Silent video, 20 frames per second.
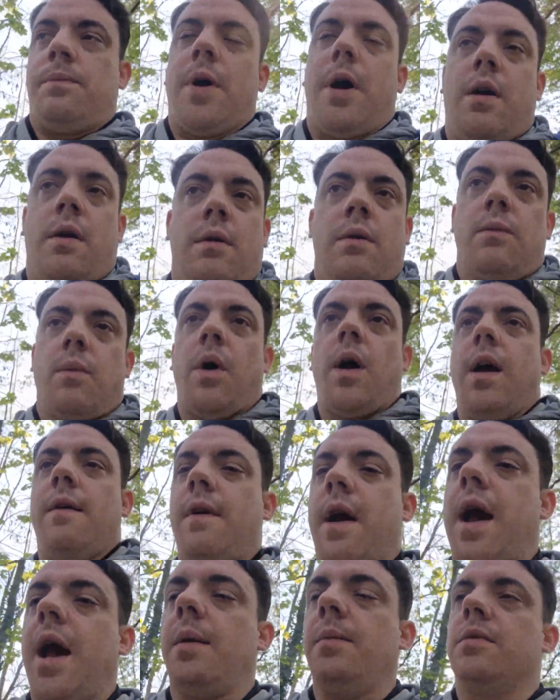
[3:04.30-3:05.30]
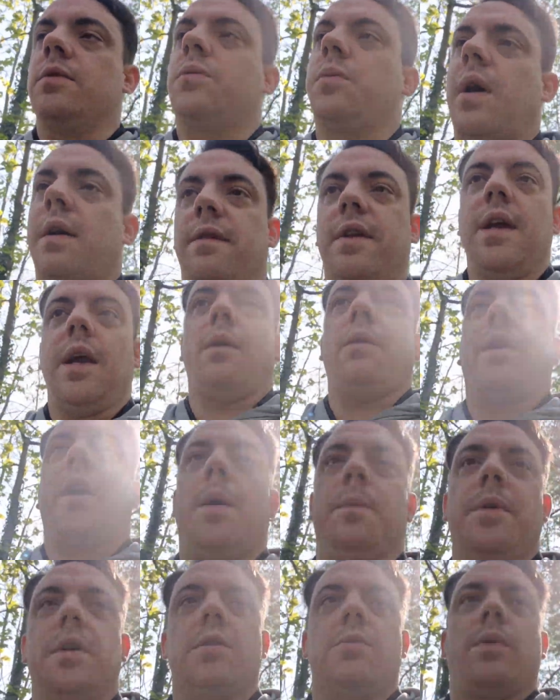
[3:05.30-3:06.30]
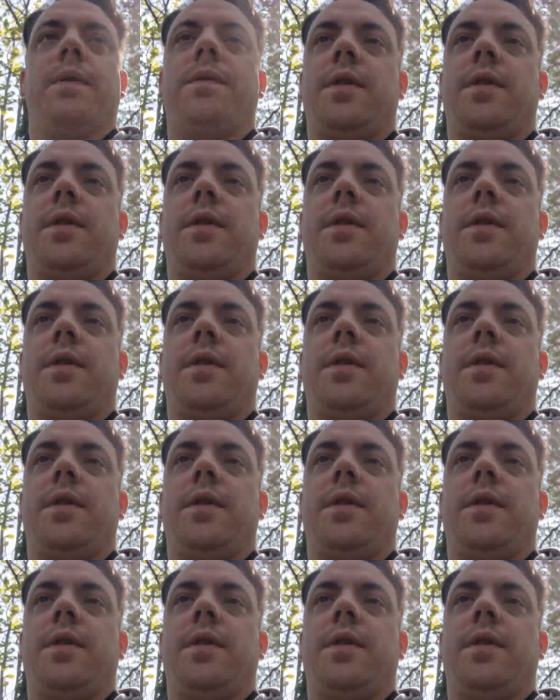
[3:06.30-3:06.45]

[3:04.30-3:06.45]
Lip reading: But whatever happens, whatever the outcome is